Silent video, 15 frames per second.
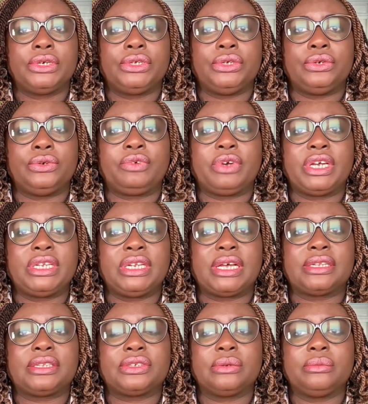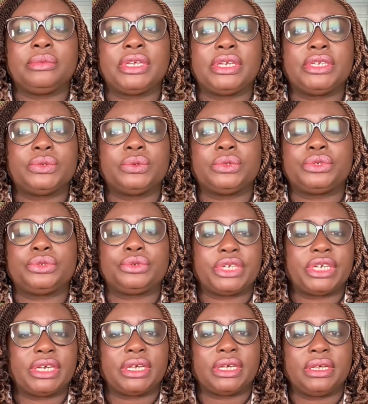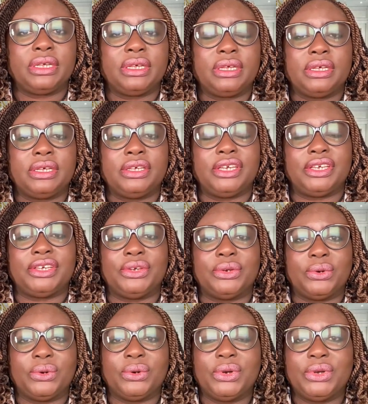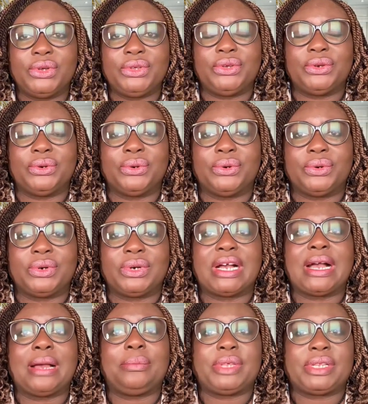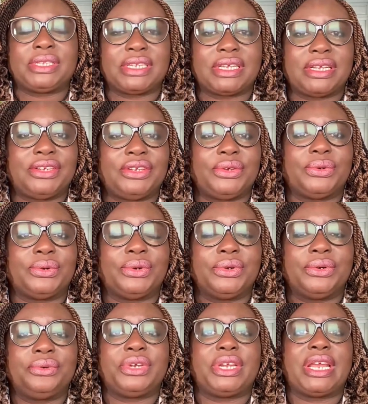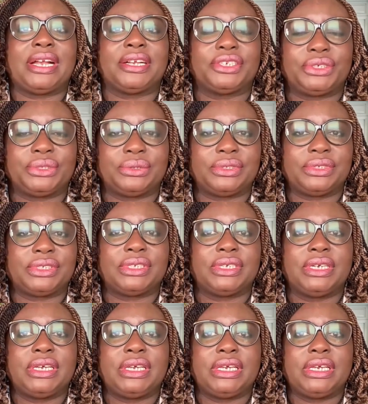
you find that some things will trigger your habits and your reactions.